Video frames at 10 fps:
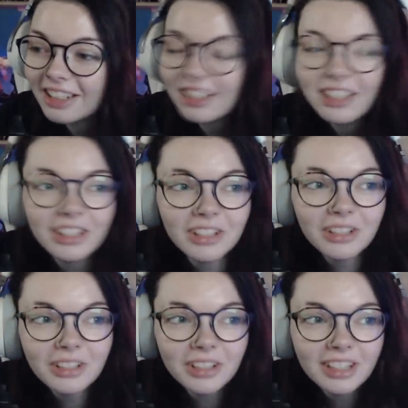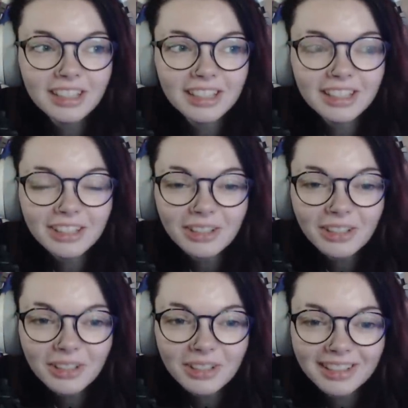dude,
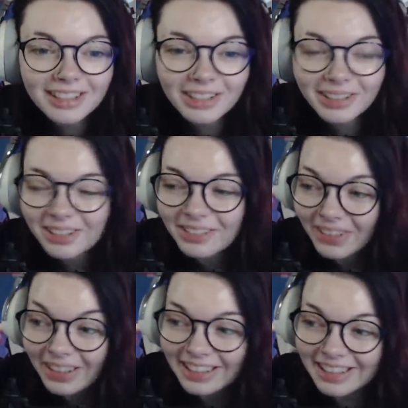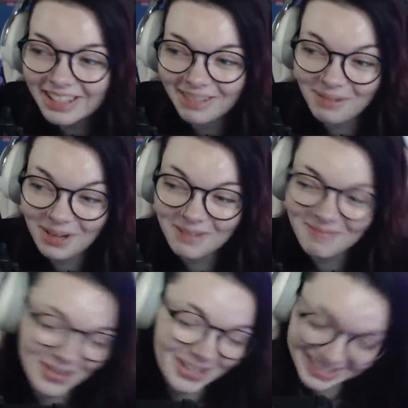dude, dude, fucking Temuera
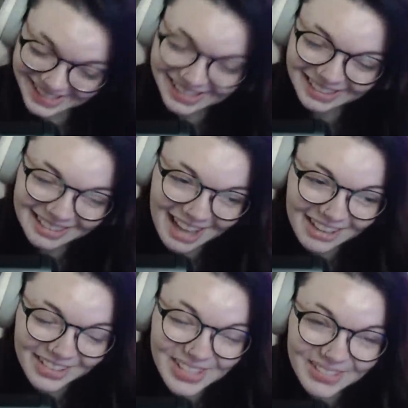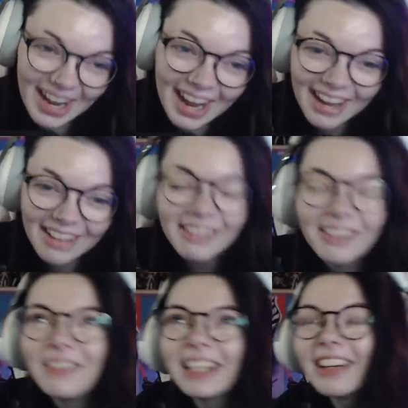Morrison in there as well.
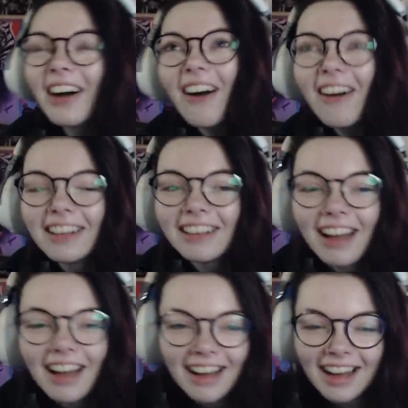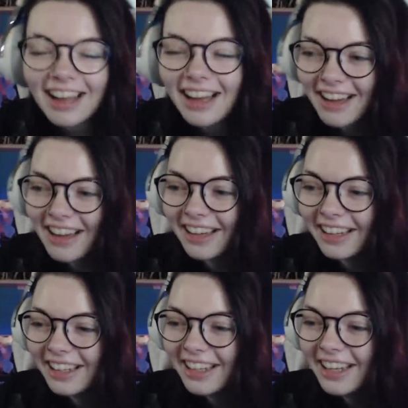Oh my god. Ah. Uh,
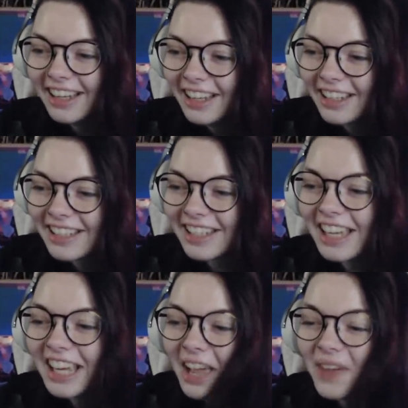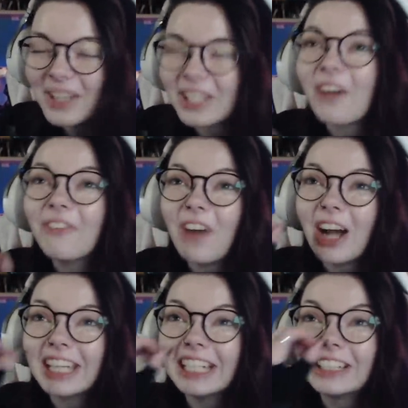seeing him as a
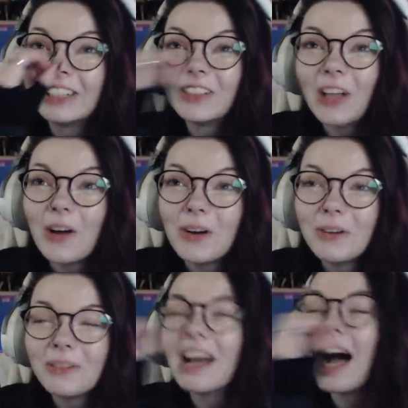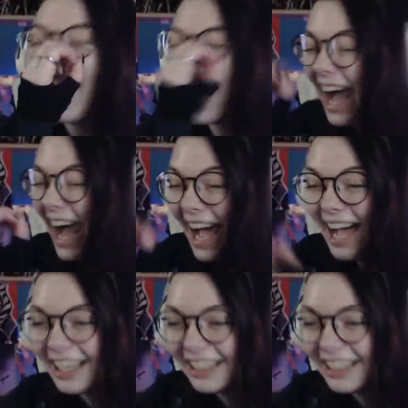fucking clone. Ah!